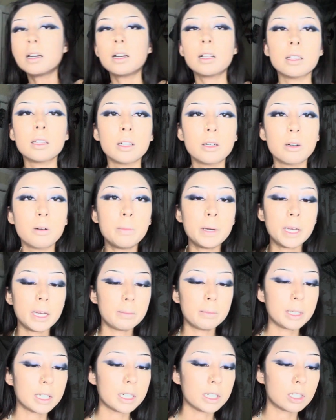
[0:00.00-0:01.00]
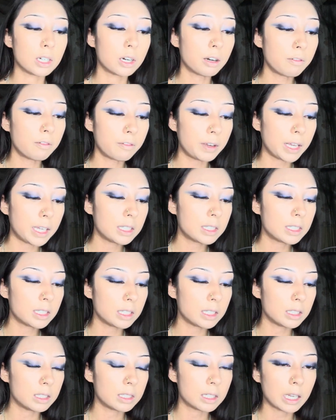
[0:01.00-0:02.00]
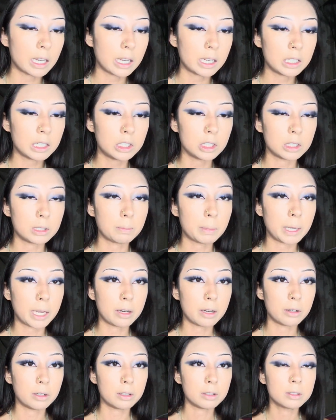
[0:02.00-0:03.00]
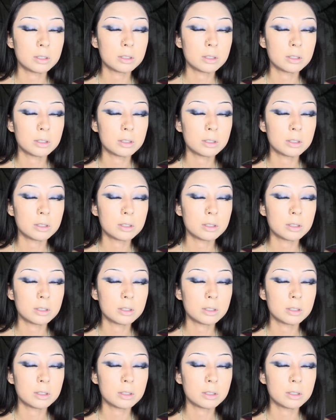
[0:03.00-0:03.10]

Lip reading: a little bit because her face is like just pale.